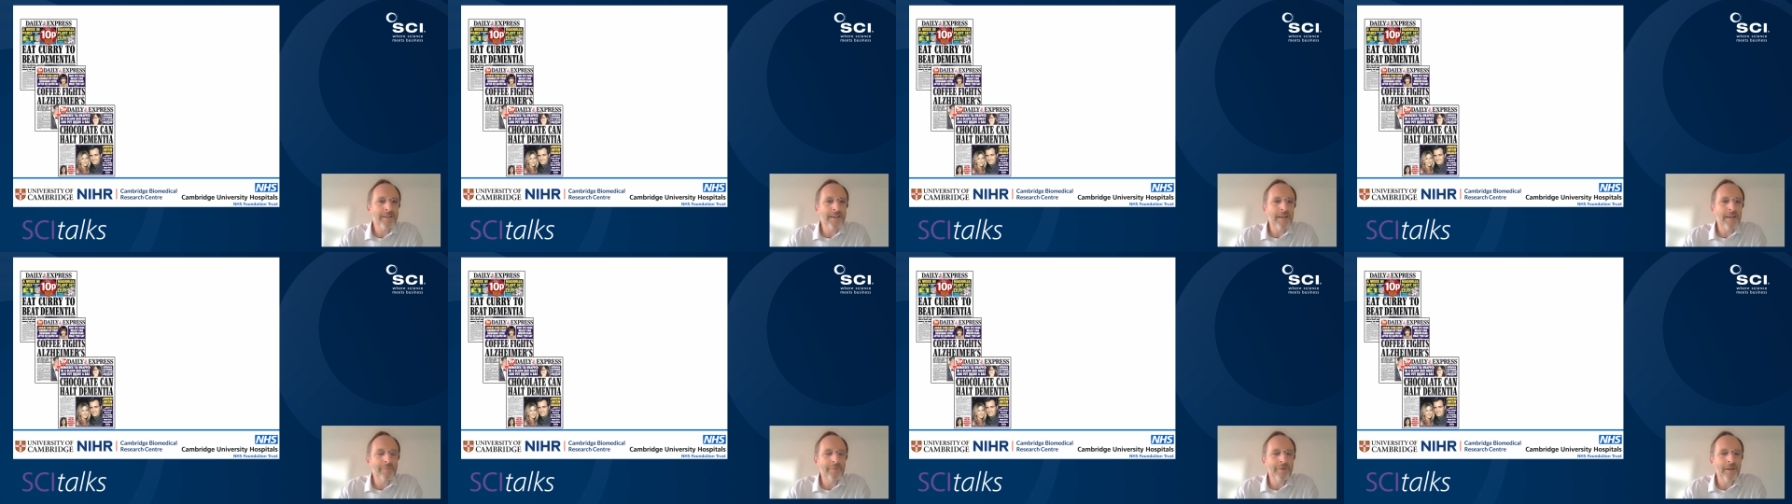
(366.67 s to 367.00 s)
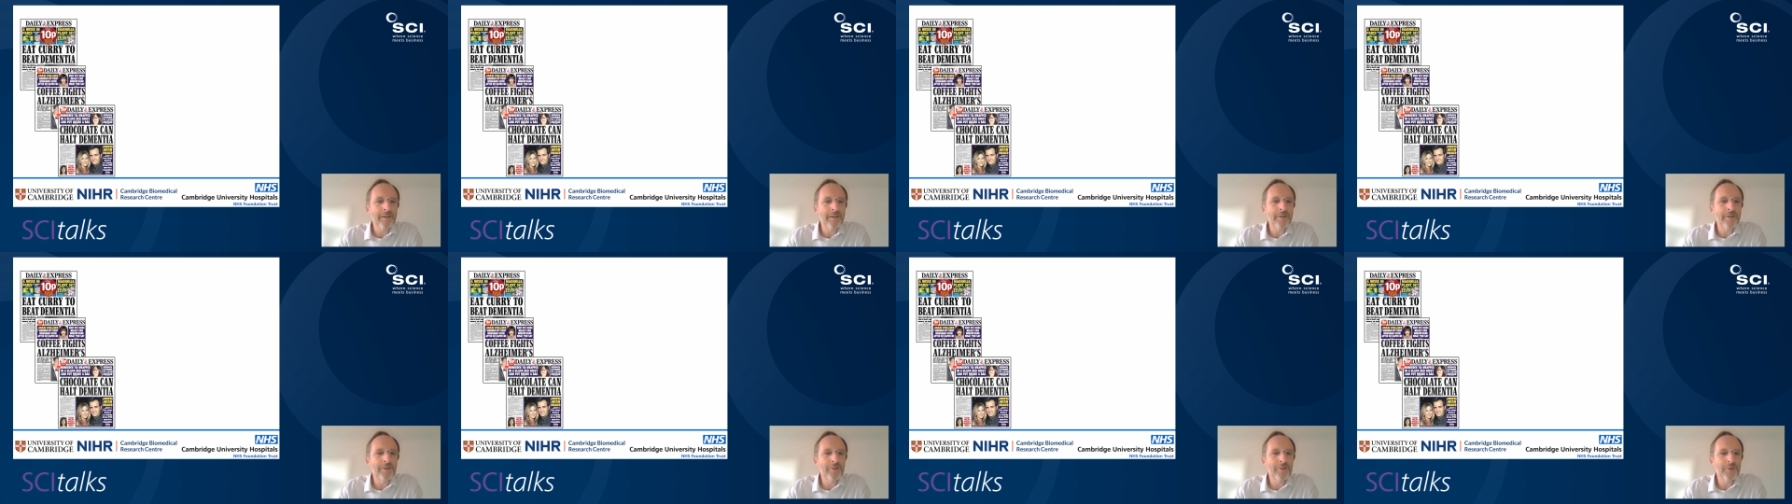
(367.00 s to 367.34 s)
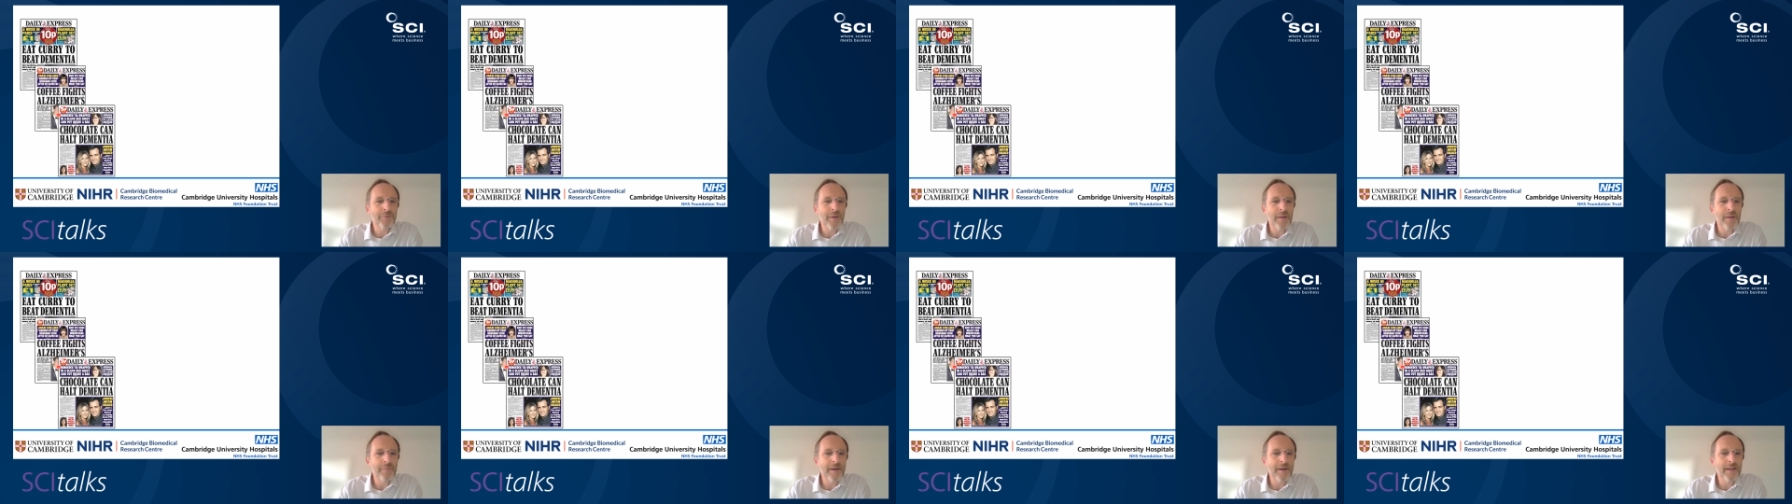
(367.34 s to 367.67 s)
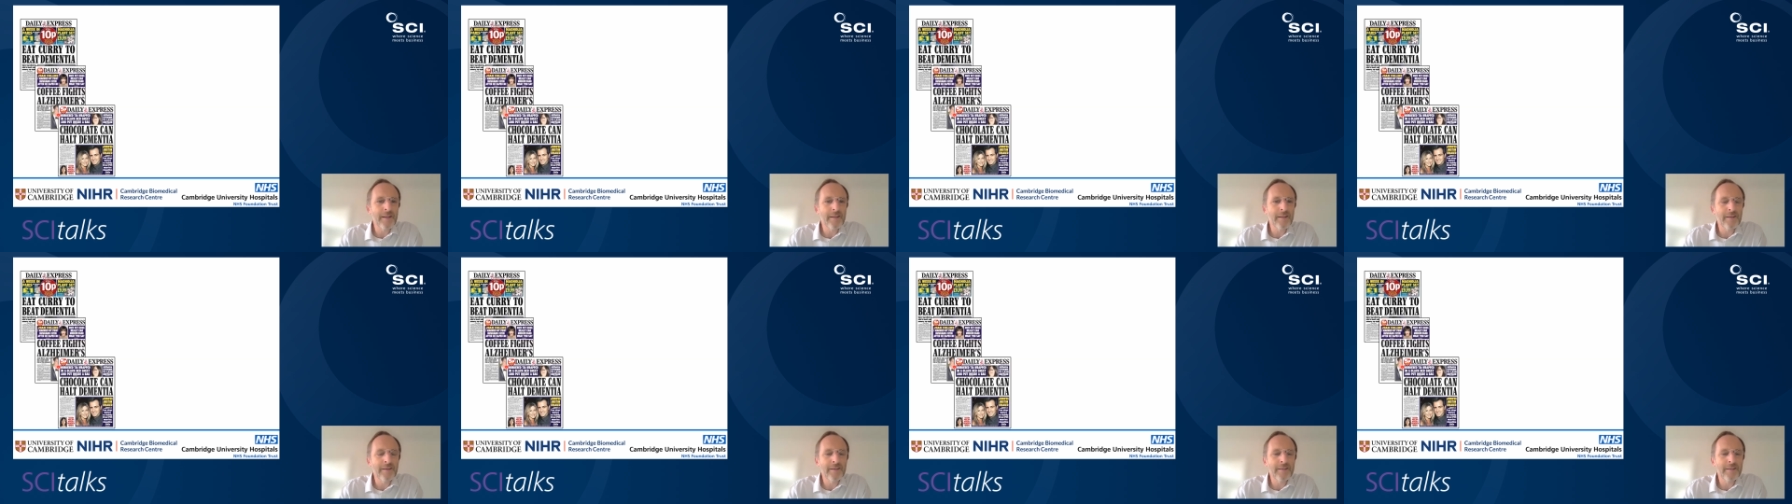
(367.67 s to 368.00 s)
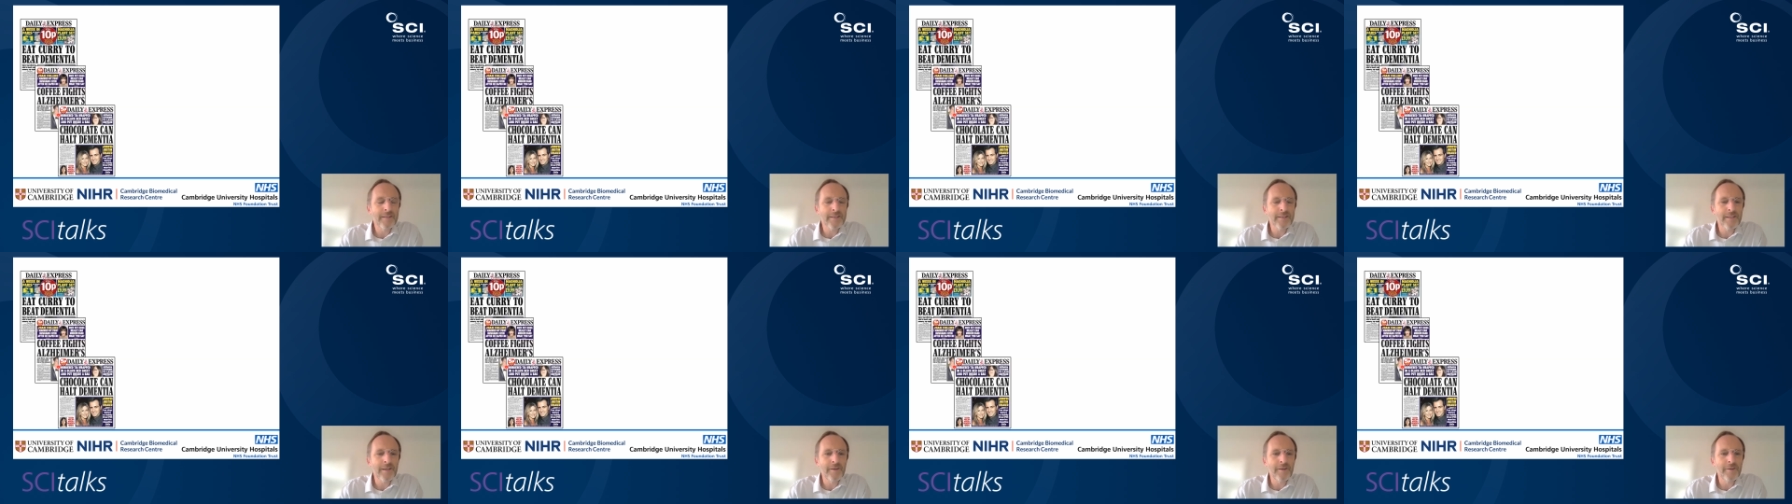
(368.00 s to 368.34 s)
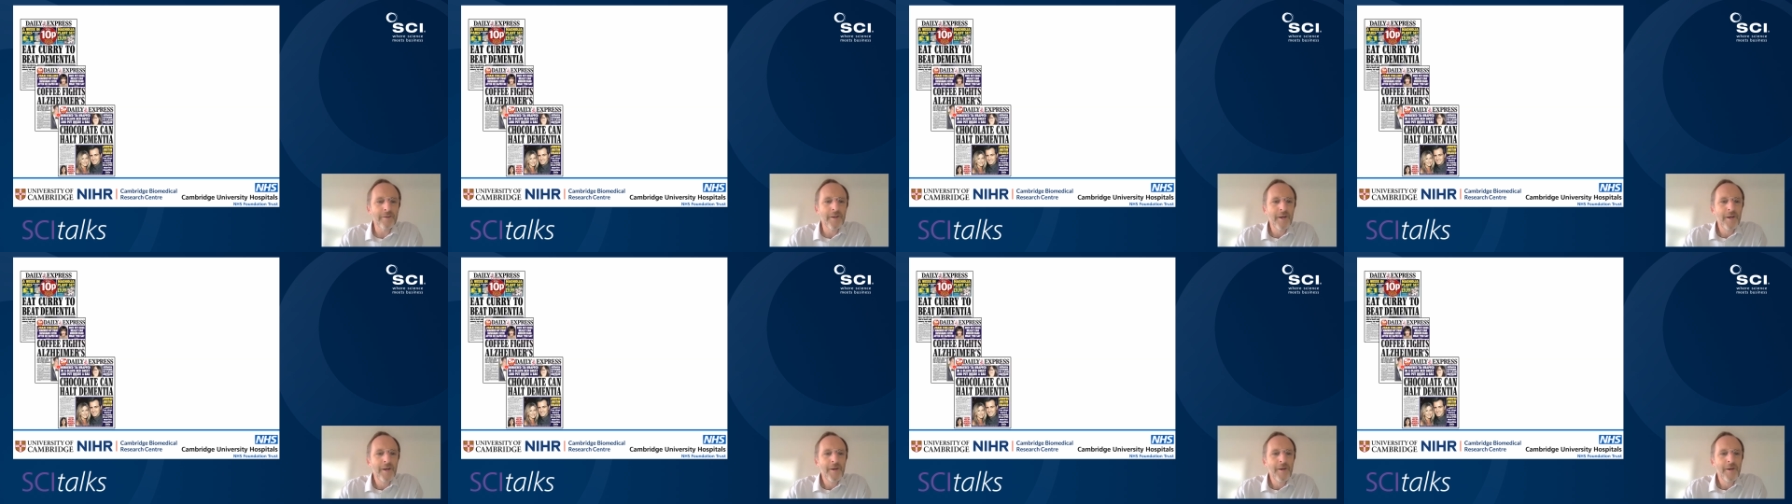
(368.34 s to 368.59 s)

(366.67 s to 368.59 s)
keep an eye on the newspaper headlines. So